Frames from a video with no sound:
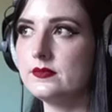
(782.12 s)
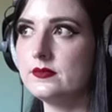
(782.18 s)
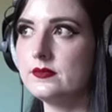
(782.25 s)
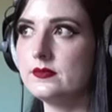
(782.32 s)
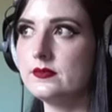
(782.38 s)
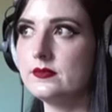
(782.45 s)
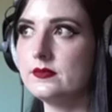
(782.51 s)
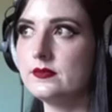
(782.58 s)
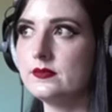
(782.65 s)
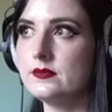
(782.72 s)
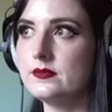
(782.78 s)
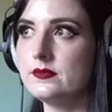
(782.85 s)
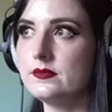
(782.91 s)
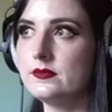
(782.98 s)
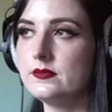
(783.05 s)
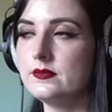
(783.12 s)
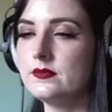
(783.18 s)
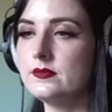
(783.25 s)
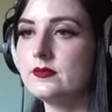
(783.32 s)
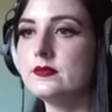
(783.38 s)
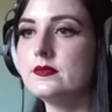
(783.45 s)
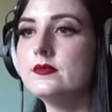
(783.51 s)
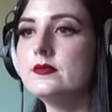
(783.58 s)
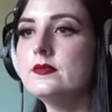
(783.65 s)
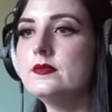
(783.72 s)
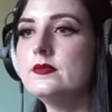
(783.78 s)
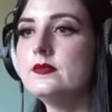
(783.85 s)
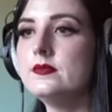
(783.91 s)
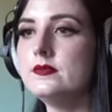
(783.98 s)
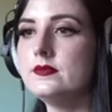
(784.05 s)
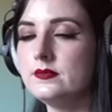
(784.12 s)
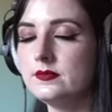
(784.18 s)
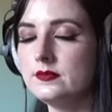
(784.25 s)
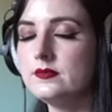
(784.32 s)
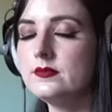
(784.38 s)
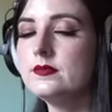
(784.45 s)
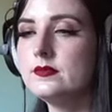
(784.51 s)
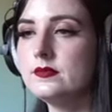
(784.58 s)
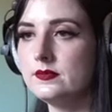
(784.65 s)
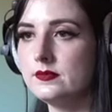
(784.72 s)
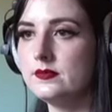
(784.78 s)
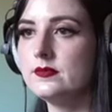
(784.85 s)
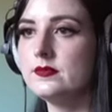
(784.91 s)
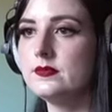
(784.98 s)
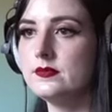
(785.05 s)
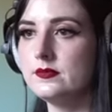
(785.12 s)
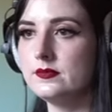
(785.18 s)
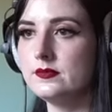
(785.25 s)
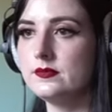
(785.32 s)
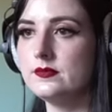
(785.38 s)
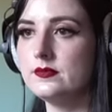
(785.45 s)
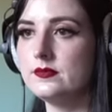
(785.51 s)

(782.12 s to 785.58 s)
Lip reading: (silent)